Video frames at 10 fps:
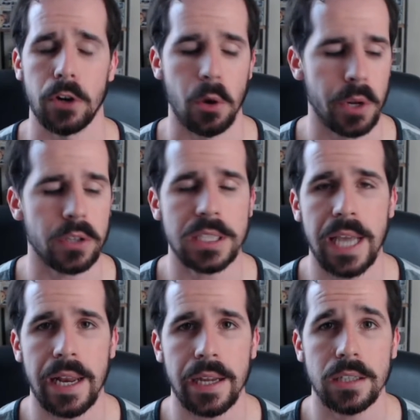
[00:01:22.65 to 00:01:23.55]
Go to your
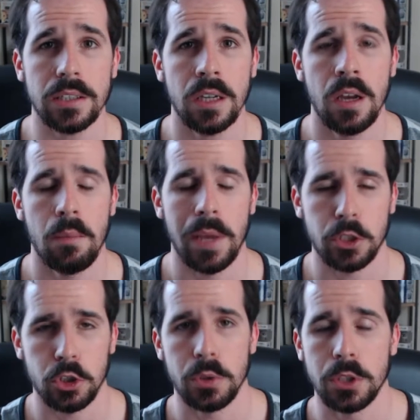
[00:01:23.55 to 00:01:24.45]
settings, make
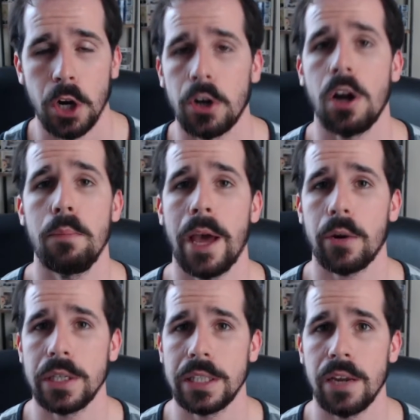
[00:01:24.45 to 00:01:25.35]
sure you turn on
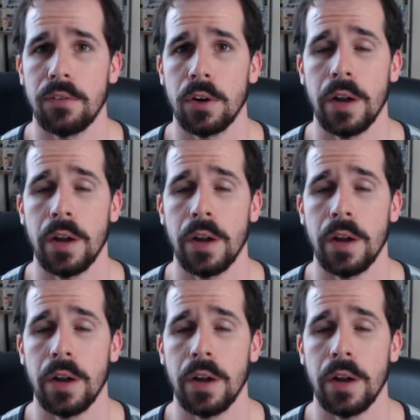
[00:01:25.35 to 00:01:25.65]
battery saver,